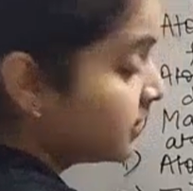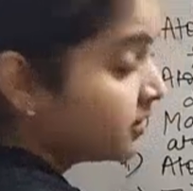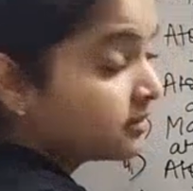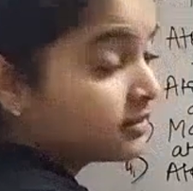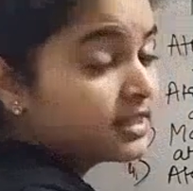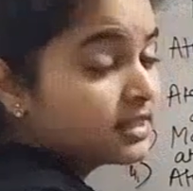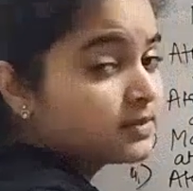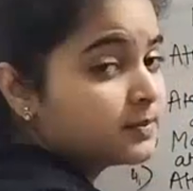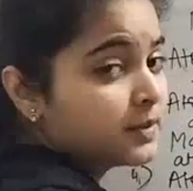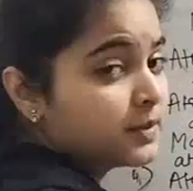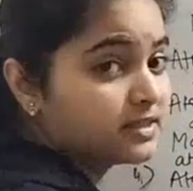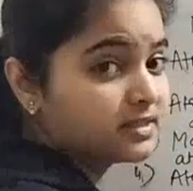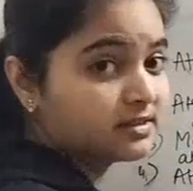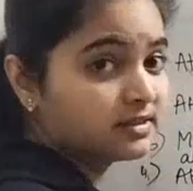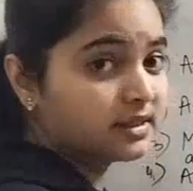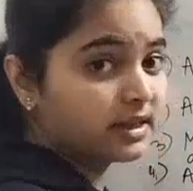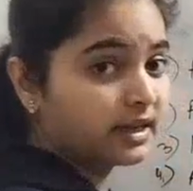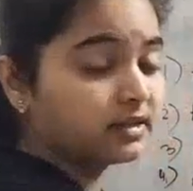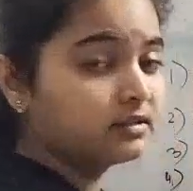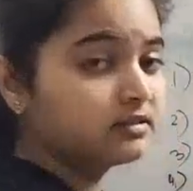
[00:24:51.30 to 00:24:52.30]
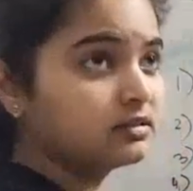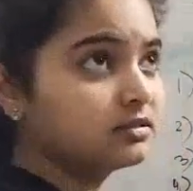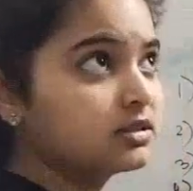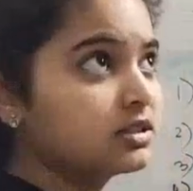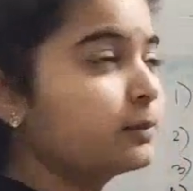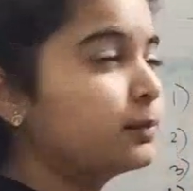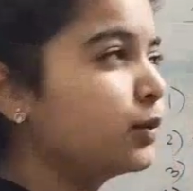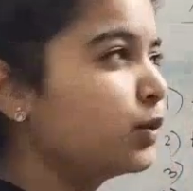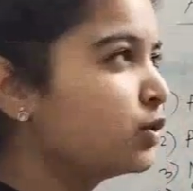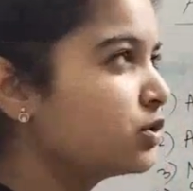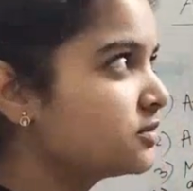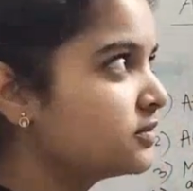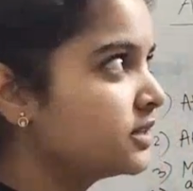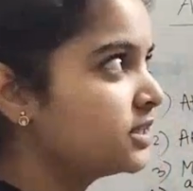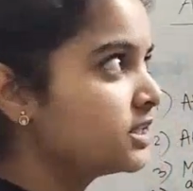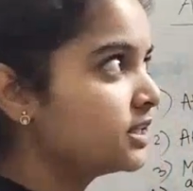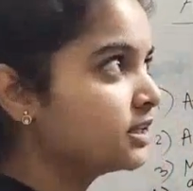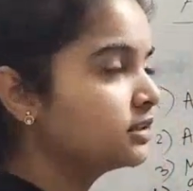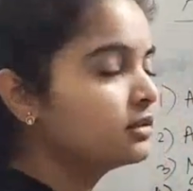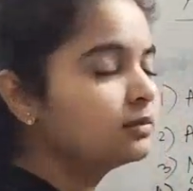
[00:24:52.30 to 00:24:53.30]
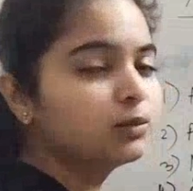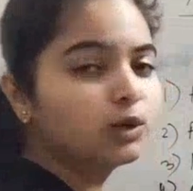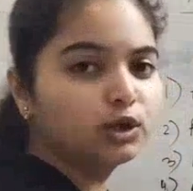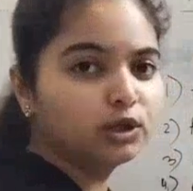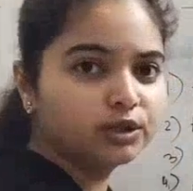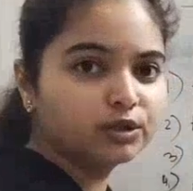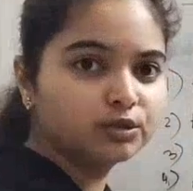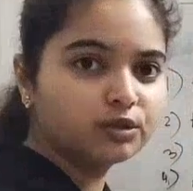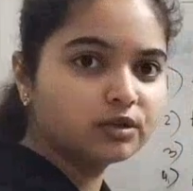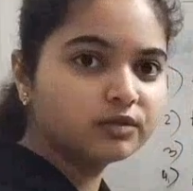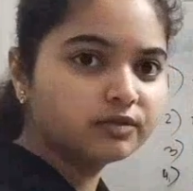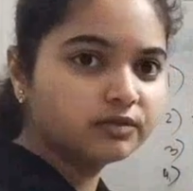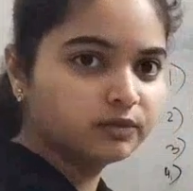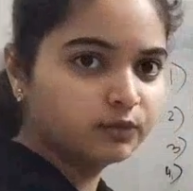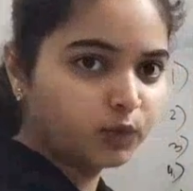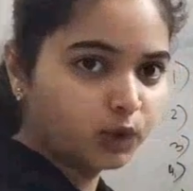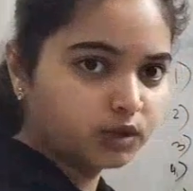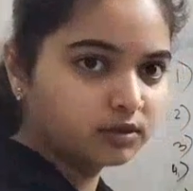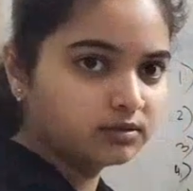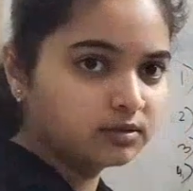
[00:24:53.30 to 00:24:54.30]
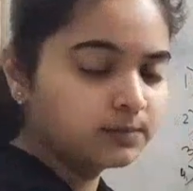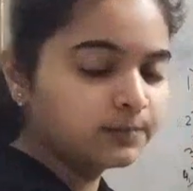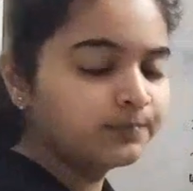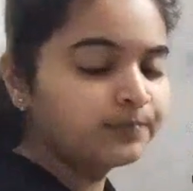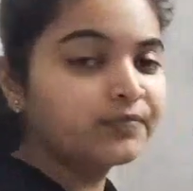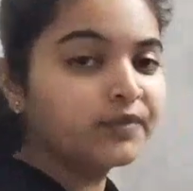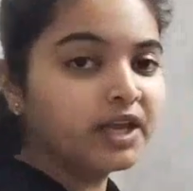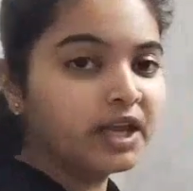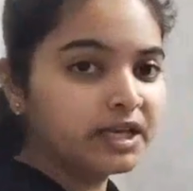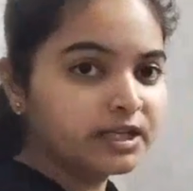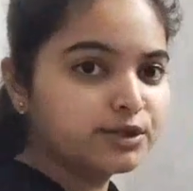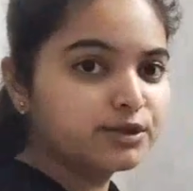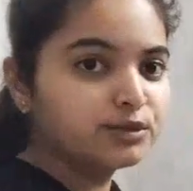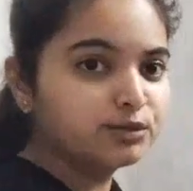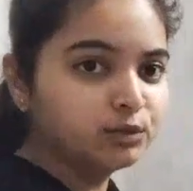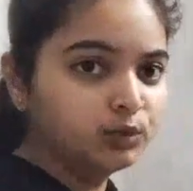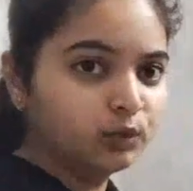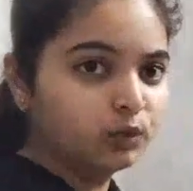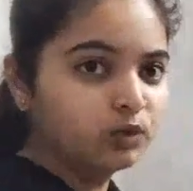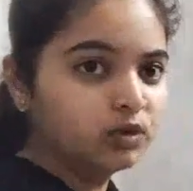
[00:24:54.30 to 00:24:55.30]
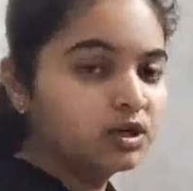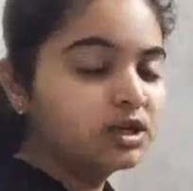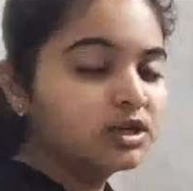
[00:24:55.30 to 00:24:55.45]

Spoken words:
This means that suppose we take the molecule of water, H2O.